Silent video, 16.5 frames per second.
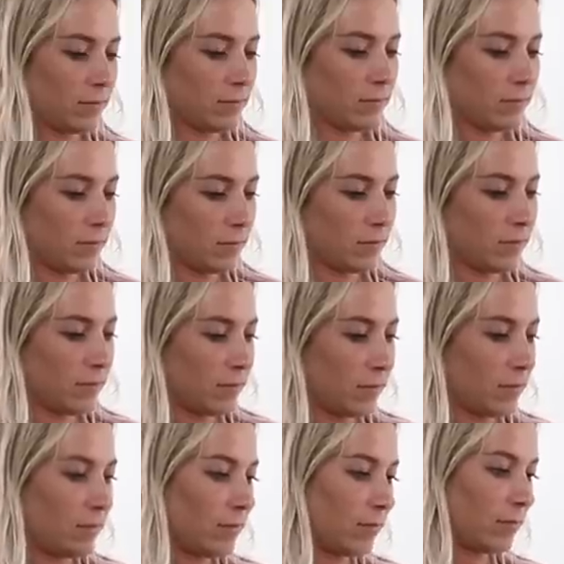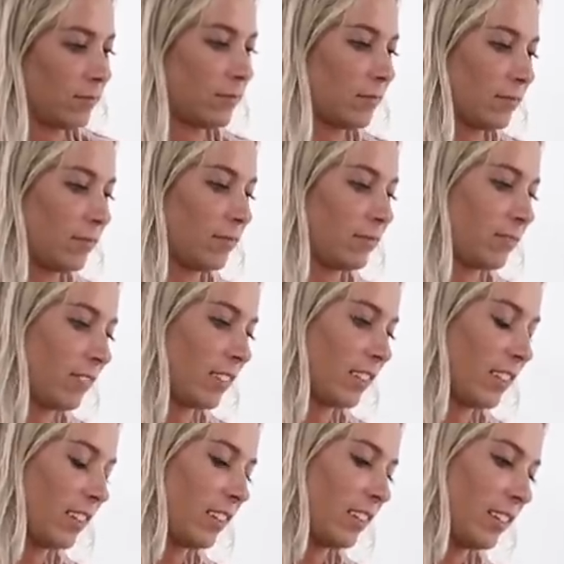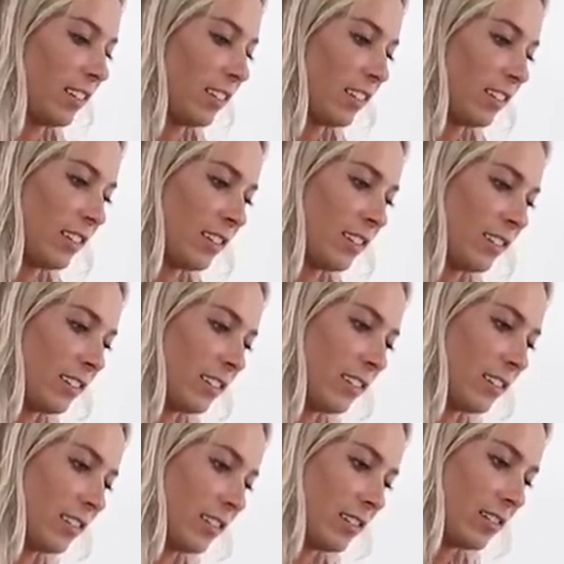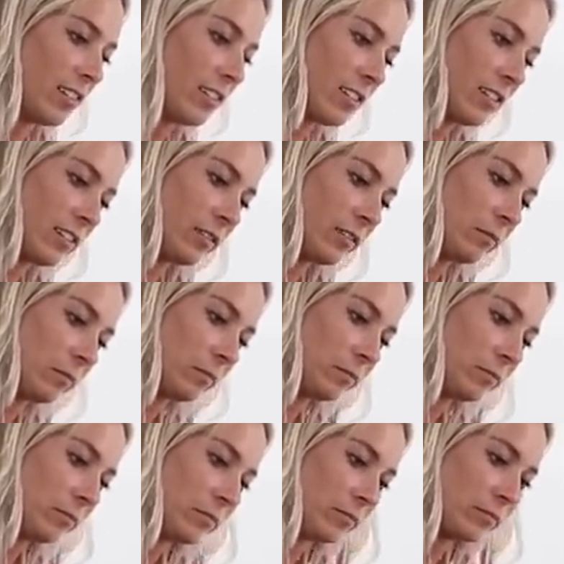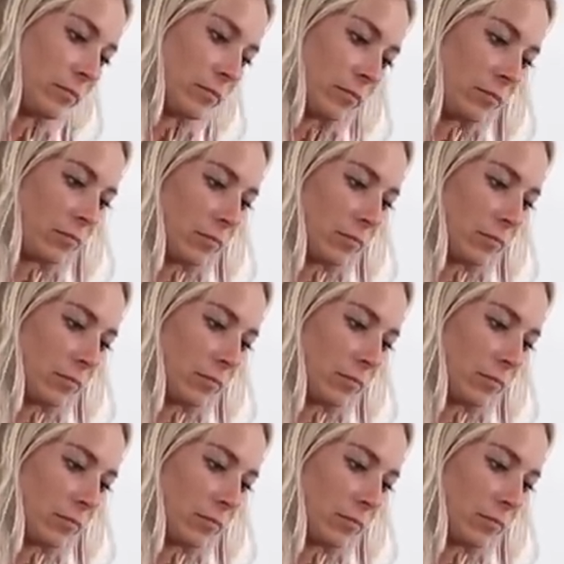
(silent)